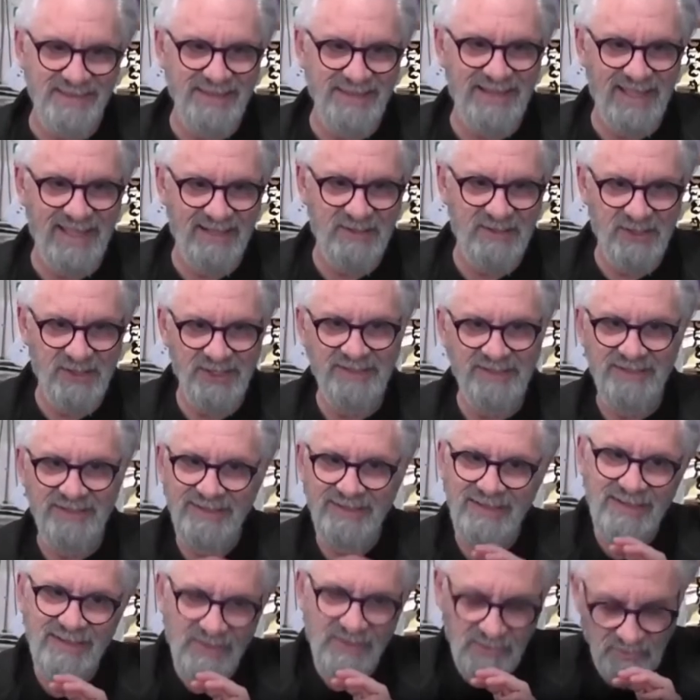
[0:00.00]
I could.
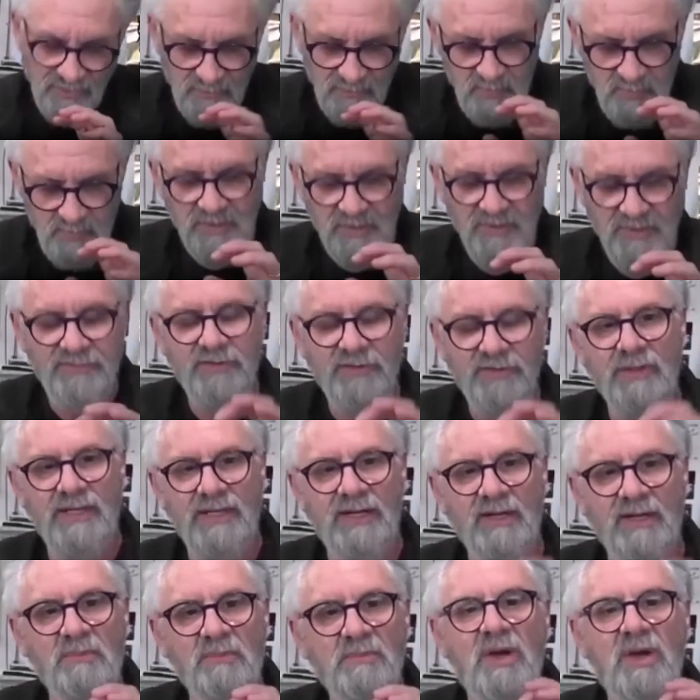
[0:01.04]
Those beautiful
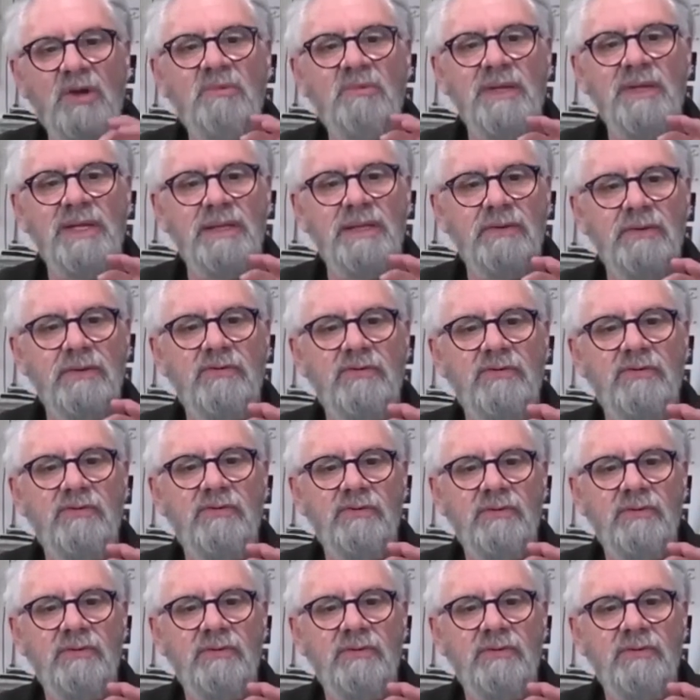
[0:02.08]
little moments.